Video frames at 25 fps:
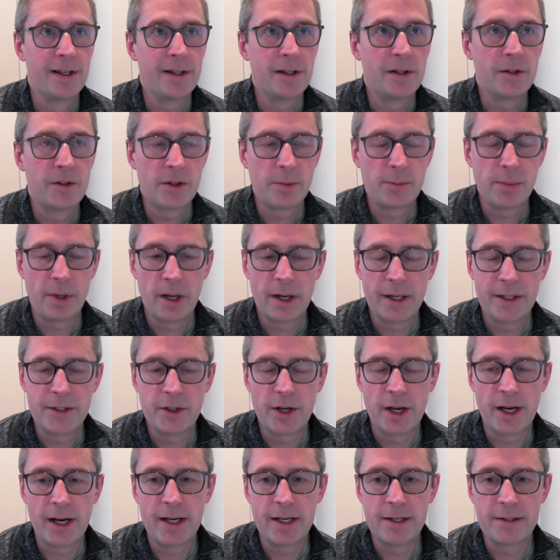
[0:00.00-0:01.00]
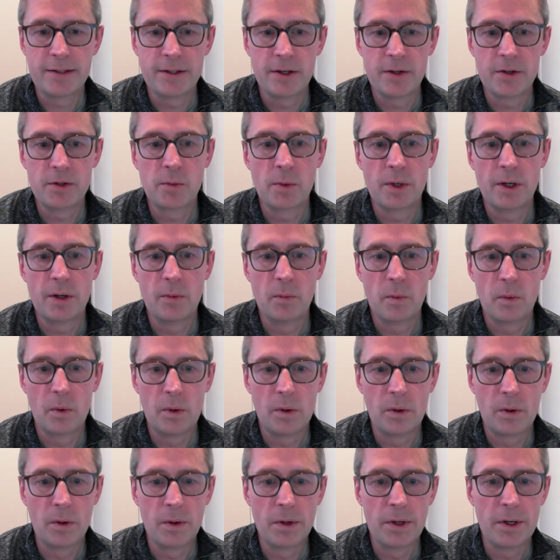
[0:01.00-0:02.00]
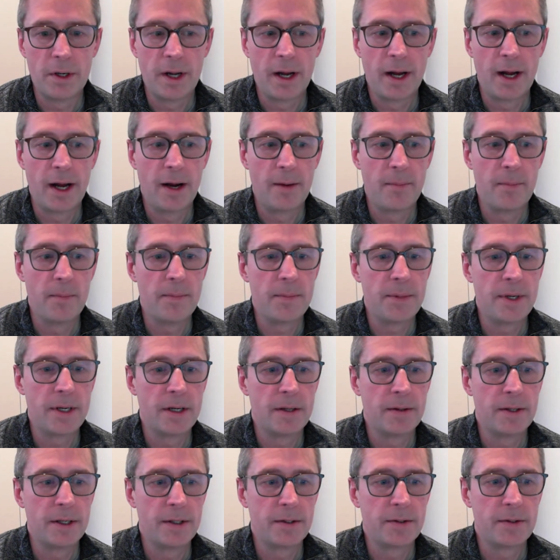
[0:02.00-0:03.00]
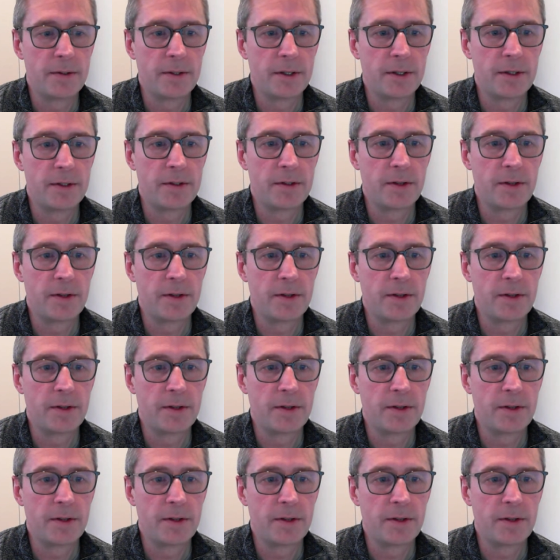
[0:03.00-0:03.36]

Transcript: the supply chain isn't as well worn. There's